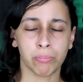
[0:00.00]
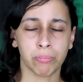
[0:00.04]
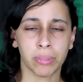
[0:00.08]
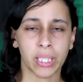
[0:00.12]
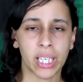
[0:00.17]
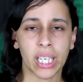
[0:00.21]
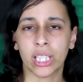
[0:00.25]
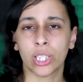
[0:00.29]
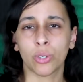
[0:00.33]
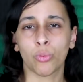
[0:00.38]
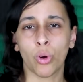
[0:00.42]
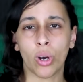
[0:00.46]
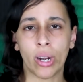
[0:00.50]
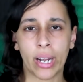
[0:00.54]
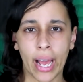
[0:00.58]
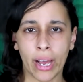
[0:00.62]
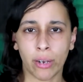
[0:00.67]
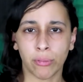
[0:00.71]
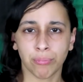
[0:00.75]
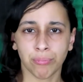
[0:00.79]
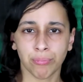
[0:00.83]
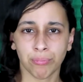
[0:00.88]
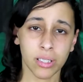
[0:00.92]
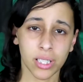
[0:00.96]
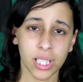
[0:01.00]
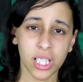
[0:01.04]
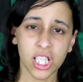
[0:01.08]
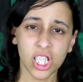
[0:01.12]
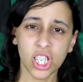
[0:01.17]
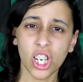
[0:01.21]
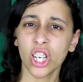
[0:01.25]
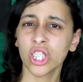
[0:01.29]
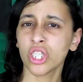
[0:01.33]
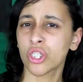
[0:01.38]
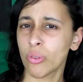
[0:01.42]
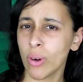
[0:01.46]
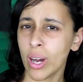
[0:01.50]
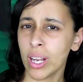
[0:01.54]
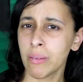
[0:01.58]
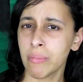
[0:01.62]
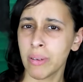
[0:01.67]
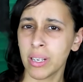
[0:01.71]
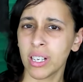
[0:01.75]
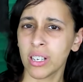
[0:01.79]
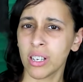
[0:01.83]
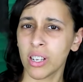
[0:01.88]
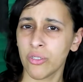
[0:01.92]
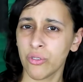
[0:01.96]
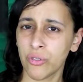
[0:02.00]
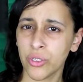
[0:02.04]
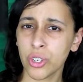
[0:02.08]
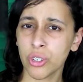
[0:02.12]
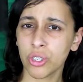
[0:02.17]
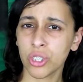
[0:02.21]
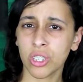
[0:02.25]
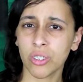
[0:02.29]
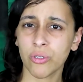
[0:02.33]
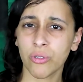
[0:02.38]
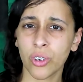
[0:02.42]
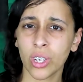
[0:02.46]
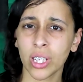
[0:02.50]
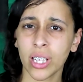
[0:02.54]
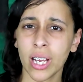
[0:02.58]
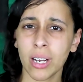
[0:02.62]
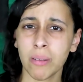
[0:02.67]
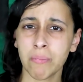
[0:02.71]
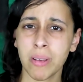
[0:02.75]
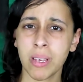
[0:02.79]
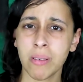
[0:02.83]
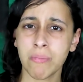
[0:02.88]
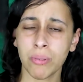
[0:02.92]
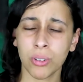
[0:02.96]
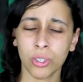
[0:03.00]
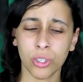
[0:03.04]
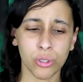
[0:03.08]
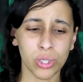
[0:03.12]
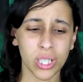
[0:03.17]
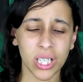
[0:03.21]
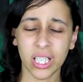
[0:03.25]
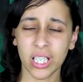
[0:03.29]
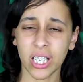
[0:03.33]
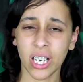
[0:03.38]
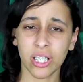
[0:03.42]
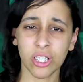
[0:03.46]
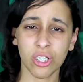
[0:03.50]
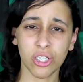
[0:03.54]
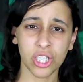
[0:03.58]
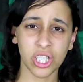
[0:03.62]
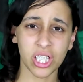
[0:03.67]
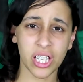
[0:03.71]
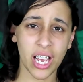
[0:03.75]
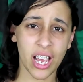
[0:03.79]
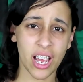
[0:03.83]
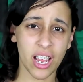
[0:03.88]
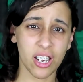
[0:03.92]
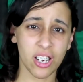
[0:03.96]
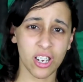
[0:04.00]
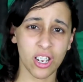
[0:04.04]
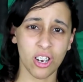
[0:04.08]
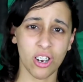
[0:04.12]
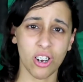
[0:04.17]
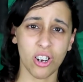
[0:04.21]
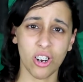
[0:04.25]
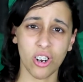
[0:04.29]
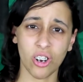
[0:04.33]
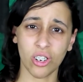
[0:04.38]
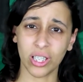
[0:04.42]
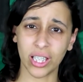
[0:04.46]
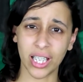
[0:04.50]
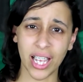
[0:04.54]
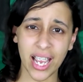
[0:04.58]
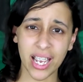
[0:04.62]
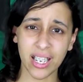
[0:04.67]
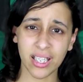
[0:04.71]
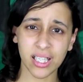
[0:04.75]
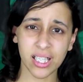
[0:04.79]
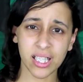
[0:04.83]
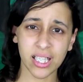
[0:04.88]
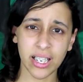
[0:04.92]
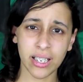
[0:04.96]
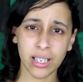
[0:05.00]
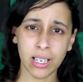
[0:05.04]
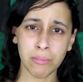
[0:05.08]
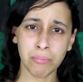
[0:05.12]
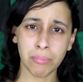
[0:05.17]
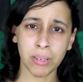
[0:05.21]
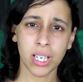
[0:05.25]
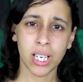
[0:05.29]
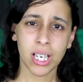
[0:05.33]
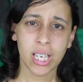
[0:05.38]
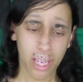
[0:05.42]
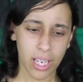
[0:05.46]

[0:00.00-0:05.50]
get the word out. This caused quite a bit of confusion for a lot of people who didn't understand our lane setup,